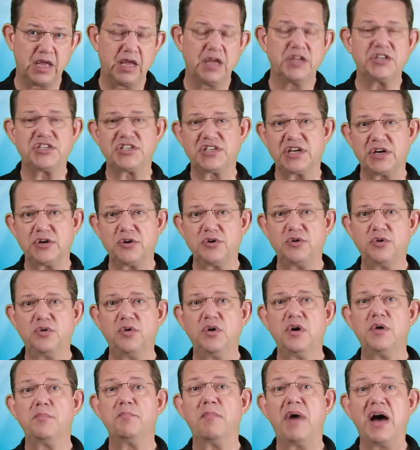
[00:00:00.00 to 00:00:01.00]
So,
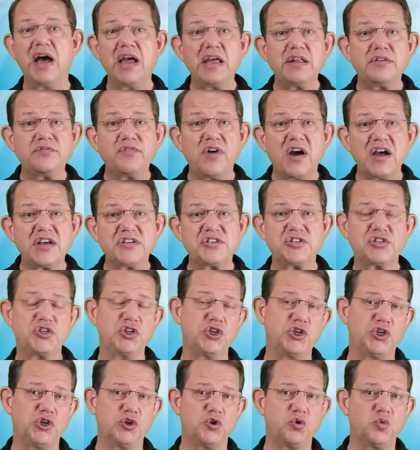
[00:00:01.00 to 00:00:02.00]
my advice to
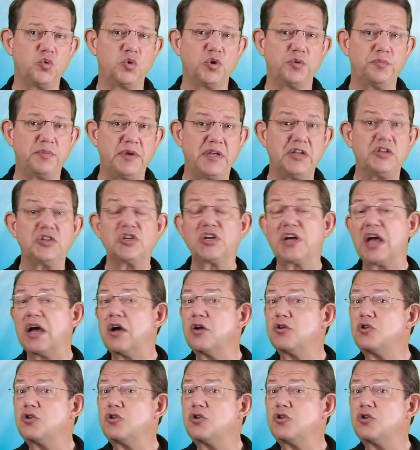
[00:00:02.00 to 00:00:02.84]
you would be to go